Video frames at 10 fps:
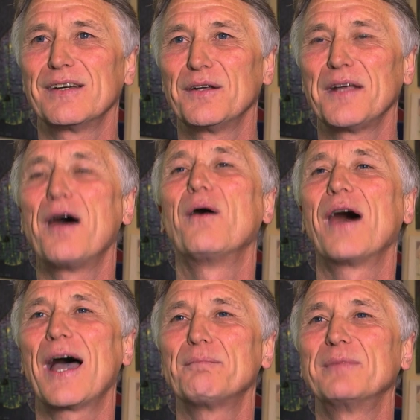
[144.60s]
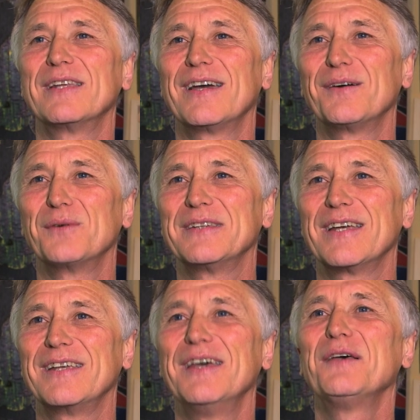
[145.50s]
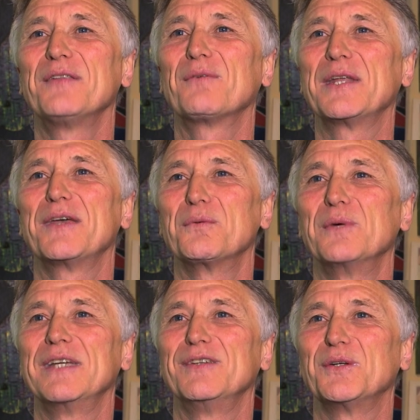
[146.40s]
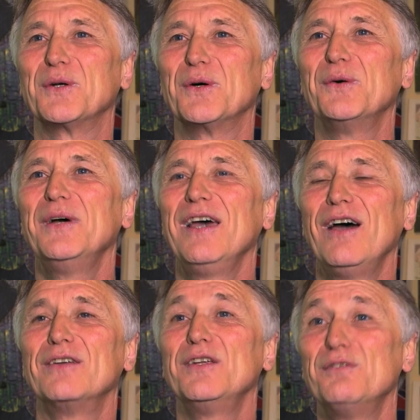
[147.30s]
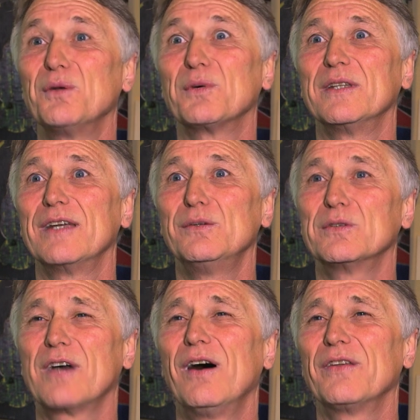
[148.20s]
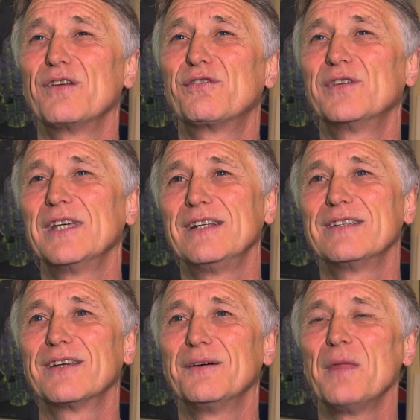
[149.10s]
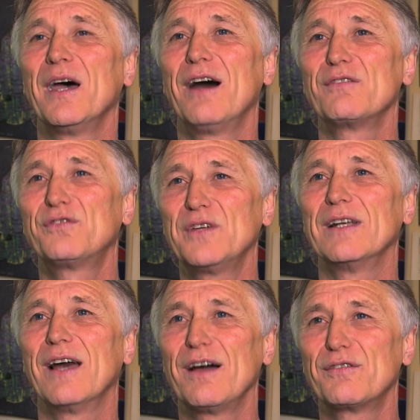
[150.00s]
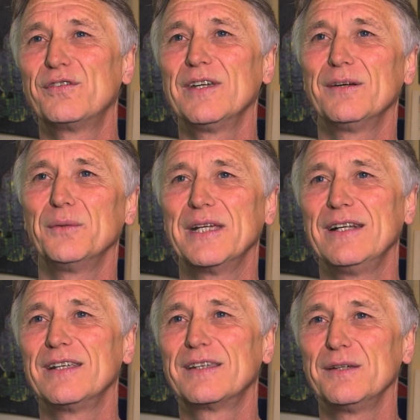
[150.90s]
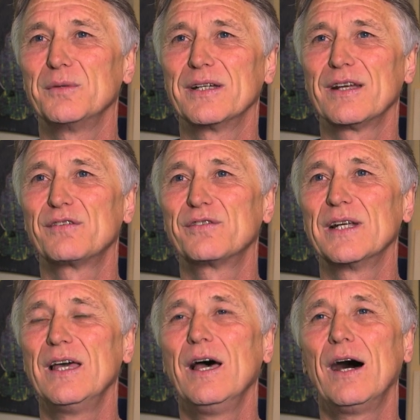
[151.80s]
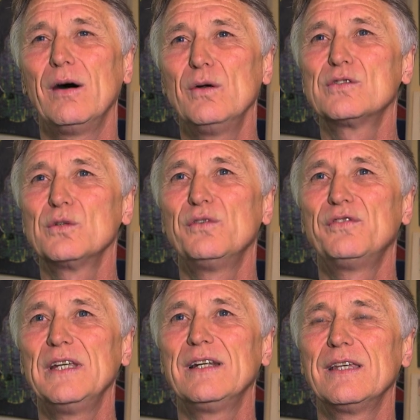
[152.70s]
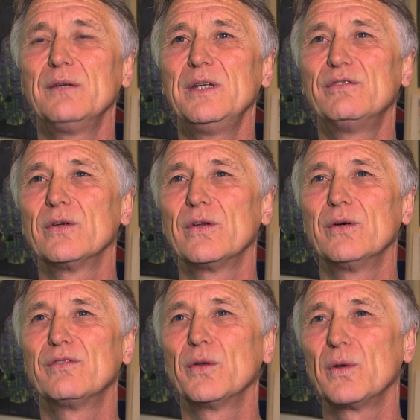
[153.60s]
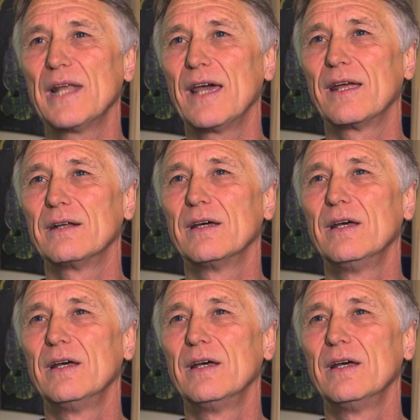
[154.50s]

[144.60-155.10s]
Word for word: they are and how happy they are when they when they win. You know, and even when they lose, how they feel it. Uh, I feel, I feel really Kiwi and I feel, I also feel Kiwi for the, for the land.